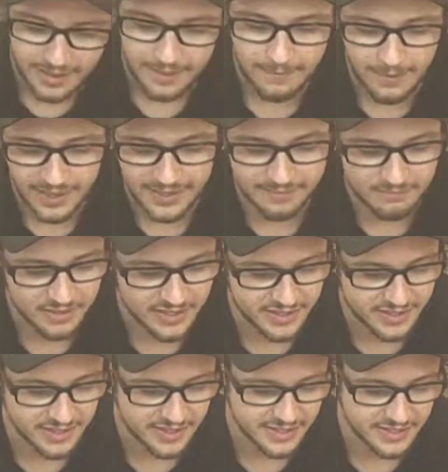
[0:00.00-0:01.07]
my
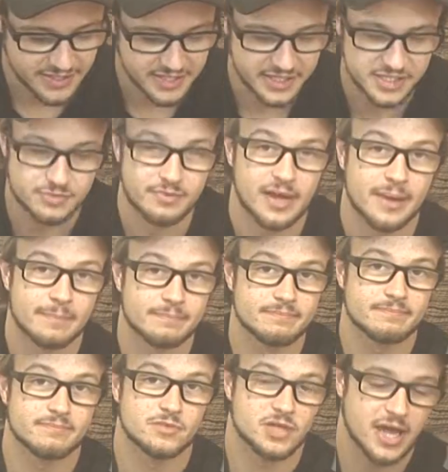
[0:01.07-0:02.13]
big 6 wrap
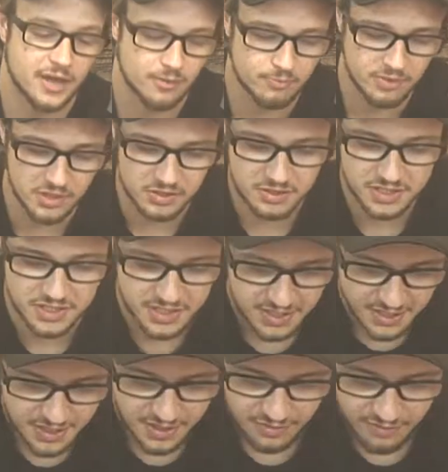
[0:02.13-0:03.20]
caterpillars
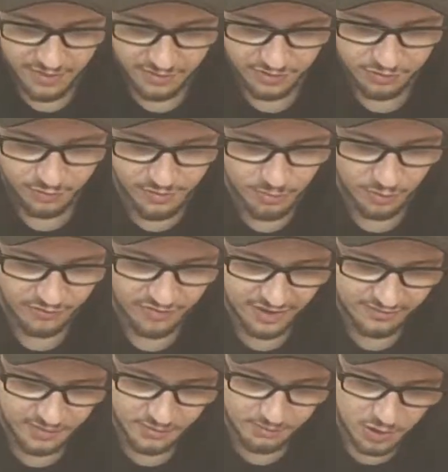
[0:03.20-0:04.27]
around a 3.5
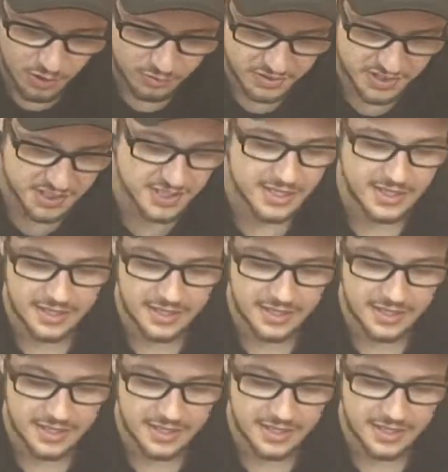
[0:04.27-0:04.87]
mil post.